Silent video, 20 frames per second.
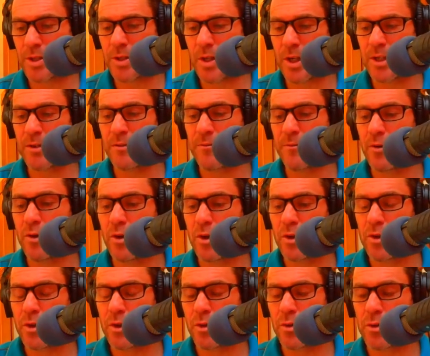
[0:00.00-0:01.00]
I defer
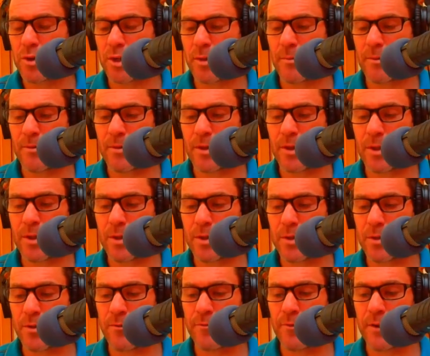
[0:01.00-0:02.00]
to some of the
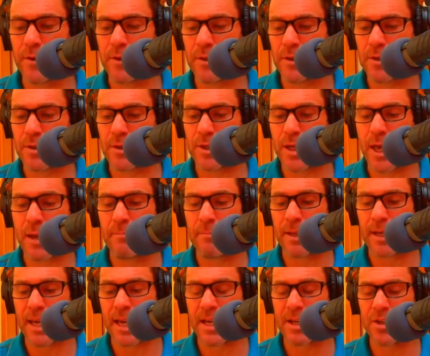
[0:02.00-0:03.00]
fitness
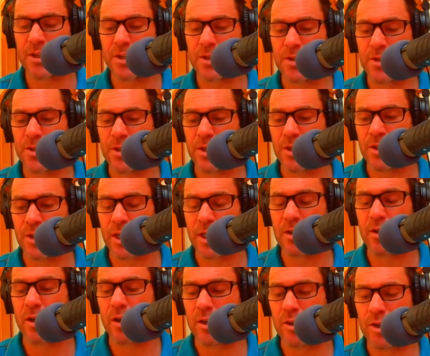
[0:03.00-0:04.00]
applications and
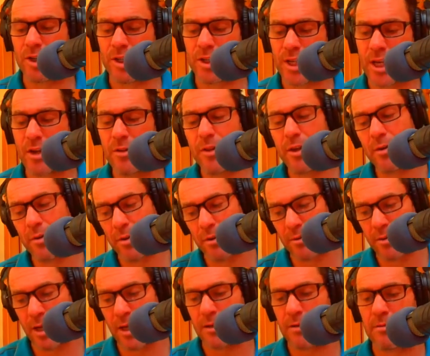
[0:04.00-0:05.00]
technologies out there,
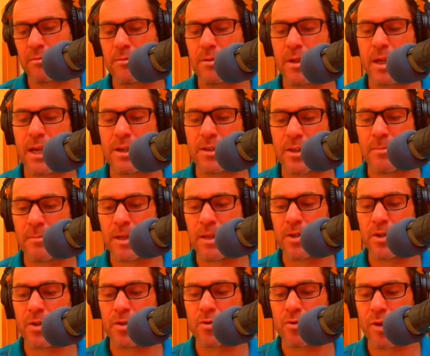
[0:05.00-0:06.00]
and as I
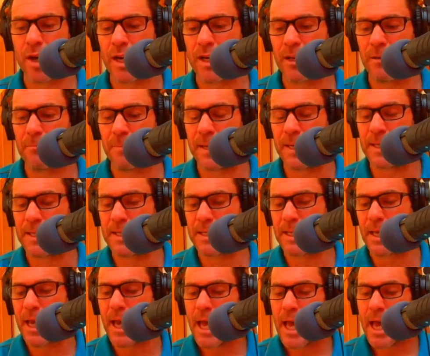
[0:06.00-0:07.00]
mentioned, Training Peaks.
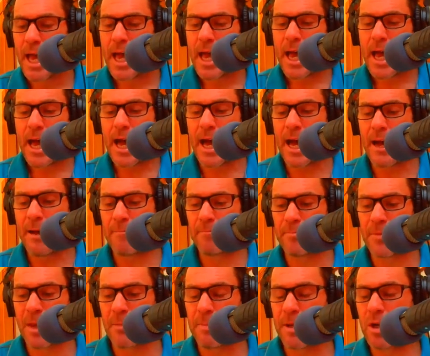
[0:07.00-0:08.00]

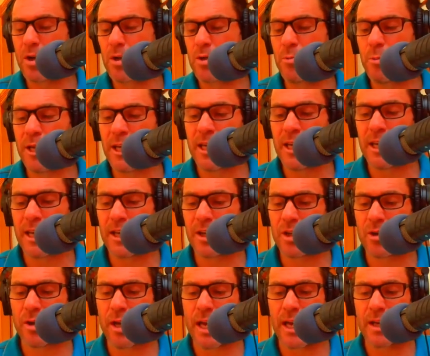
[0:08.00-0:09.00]
And because we can
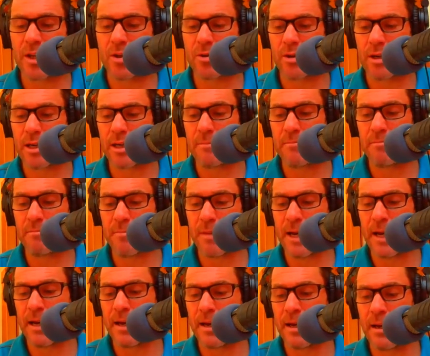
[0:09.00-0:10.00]
accurately
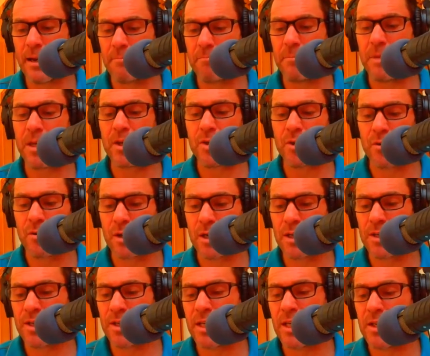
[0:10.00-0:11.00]
measure and
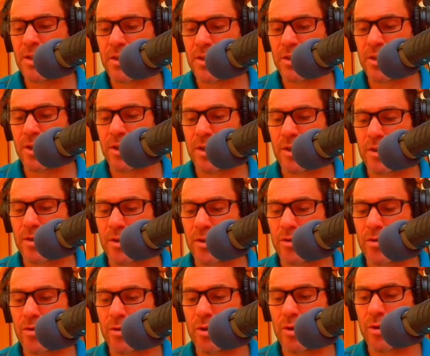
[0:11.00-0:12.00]
assess
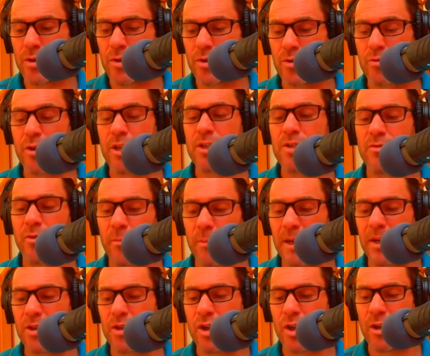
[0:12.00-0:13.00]
the stress from
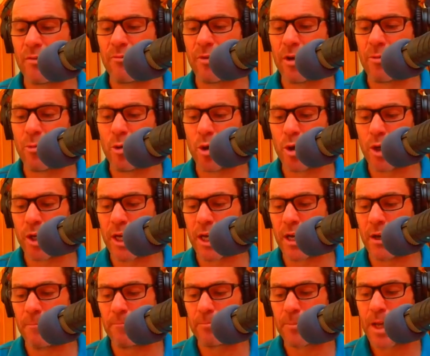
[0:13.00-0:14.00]
each and every workout,